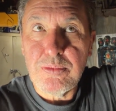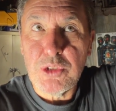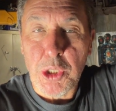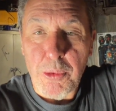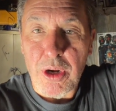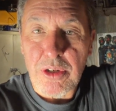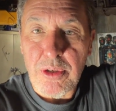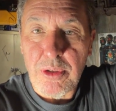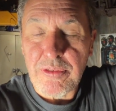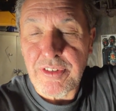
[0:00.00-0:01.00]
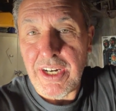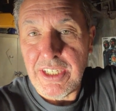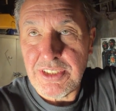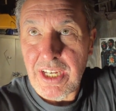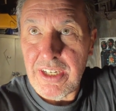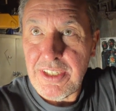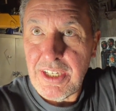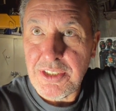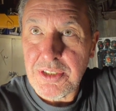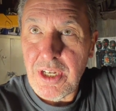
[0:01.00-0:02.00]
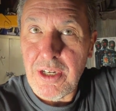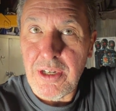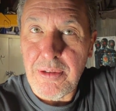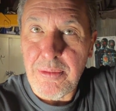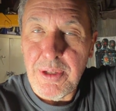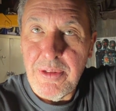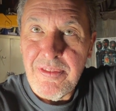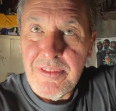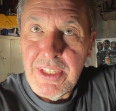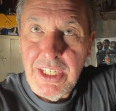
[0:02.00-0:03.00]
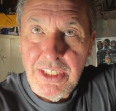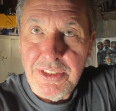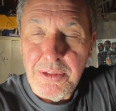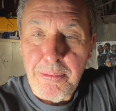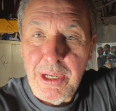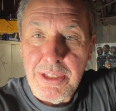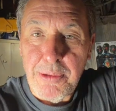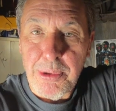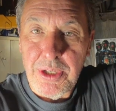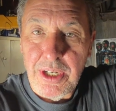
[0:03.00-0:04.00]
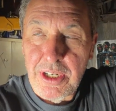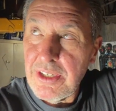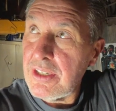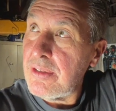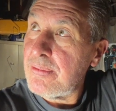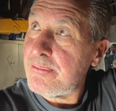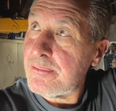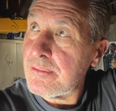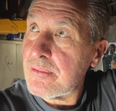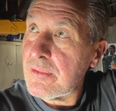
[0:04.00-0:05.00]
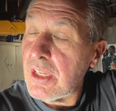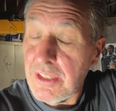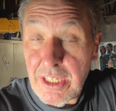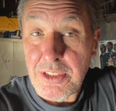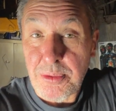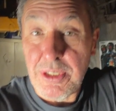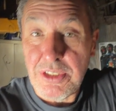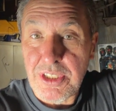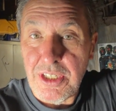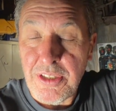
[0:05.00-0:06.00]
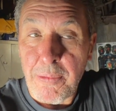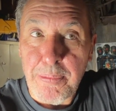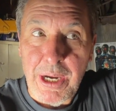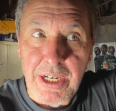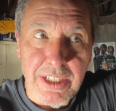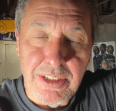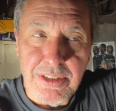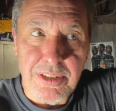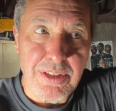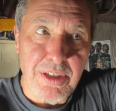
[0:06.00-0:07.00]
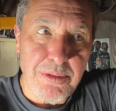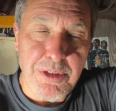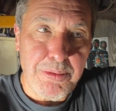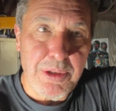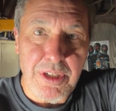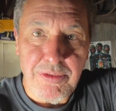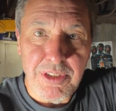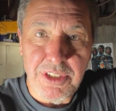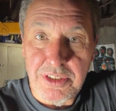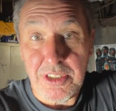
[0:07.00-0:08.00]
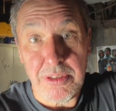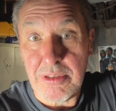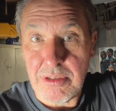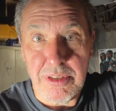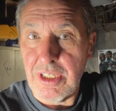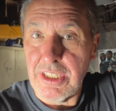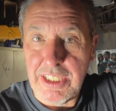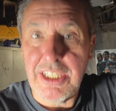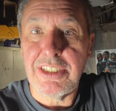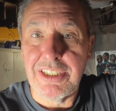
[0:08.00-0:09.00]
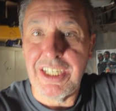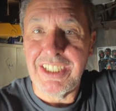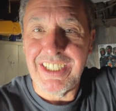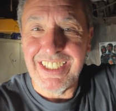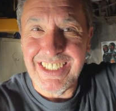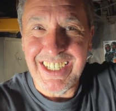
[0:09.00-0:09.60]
tomorrow or Friday. He's got a nice, easy bed to put it on, a nice one. He said, dump body. He says, yeah, we just put it on really easy. Oh, good, I like easy.